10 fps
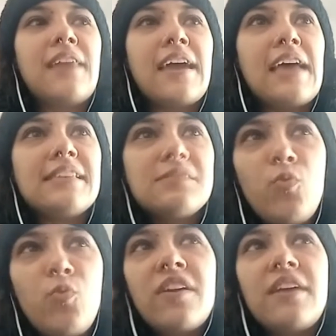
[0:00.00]
Like, as
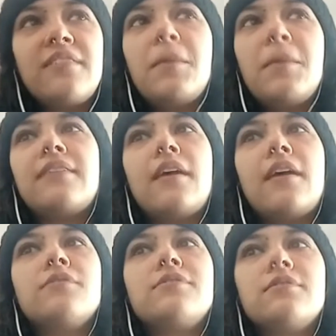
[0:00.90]
weird as it may
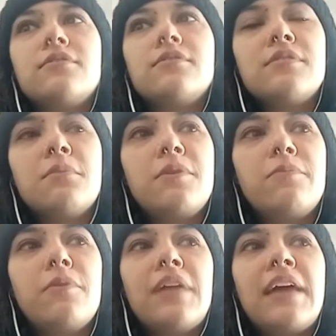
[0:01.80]
sound to some
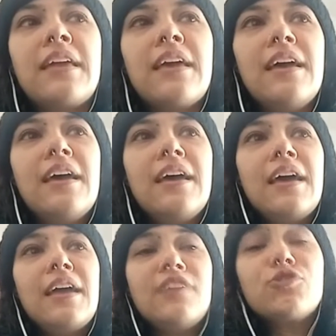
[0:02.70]
people, like
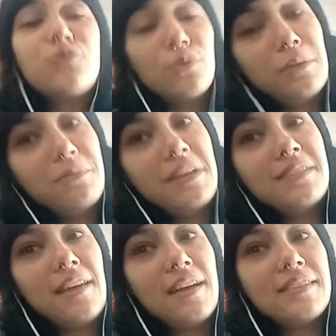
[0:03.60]
it truly
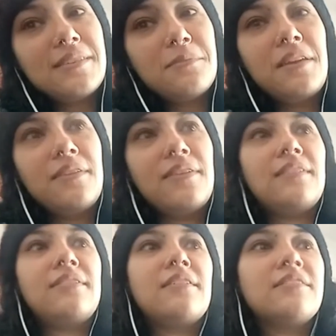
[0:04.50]
means a lot to me
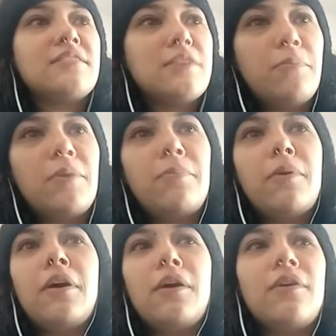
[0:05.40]
that there's still
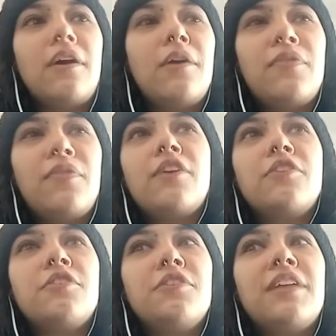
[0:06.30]
people out there,
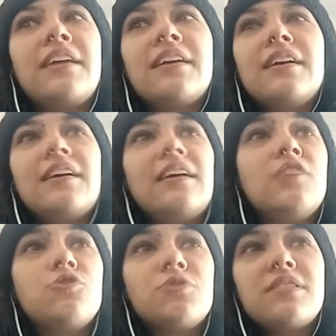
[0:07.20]
like
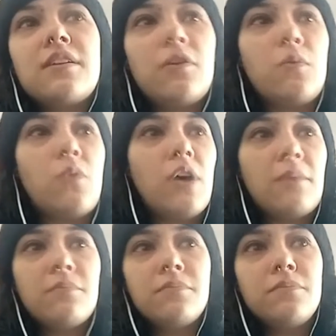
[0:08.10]
interested on what
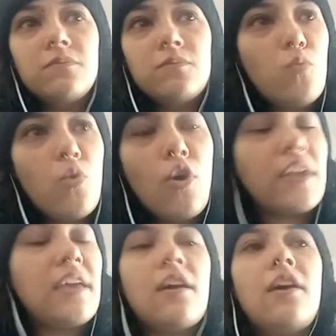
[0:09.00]
I'm
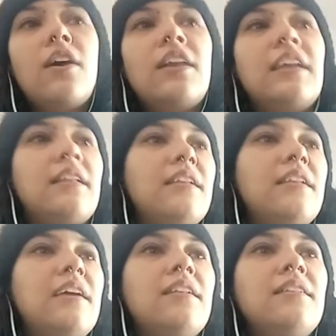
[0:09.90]
working on
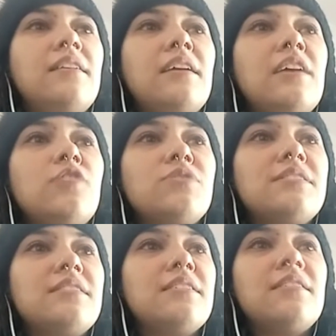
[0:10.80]
and
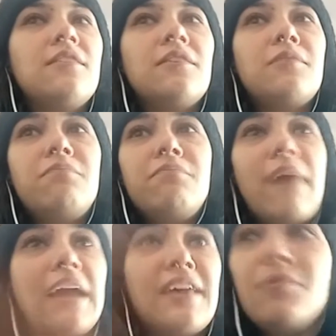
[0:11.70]
interested on
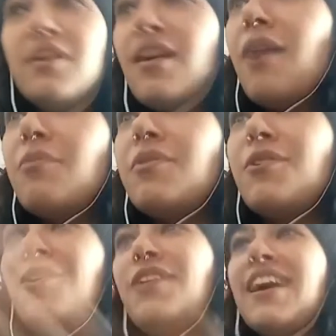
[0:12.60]
backing me up,
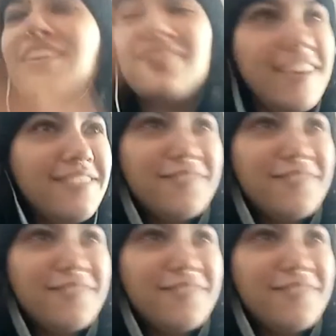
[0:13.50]
like